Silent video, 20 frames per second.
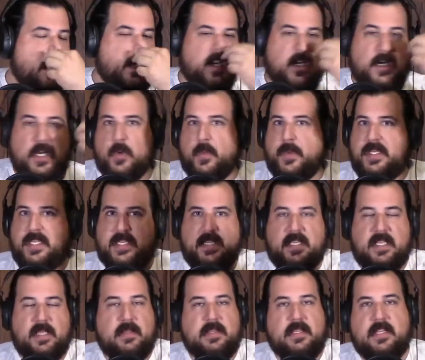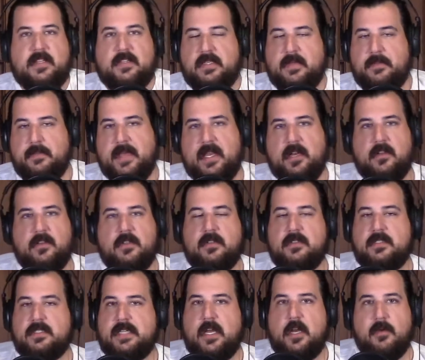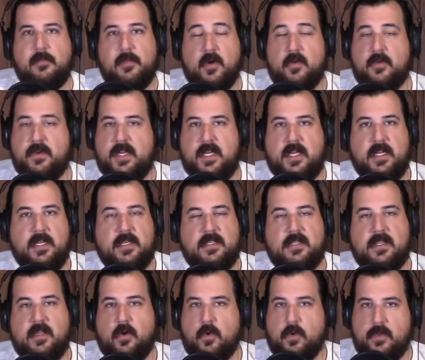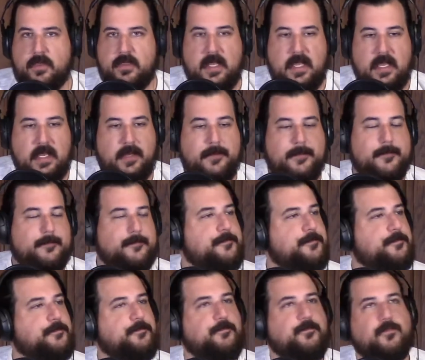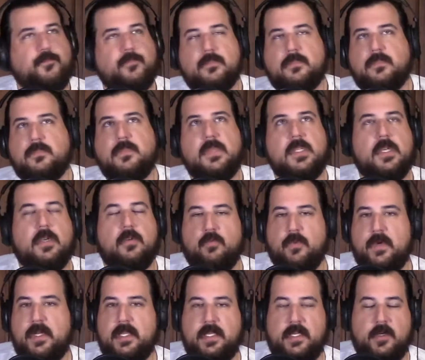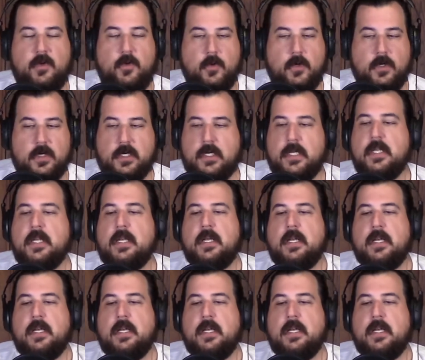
You know, we did there's a medal ceremony, the whole thing. Really cool.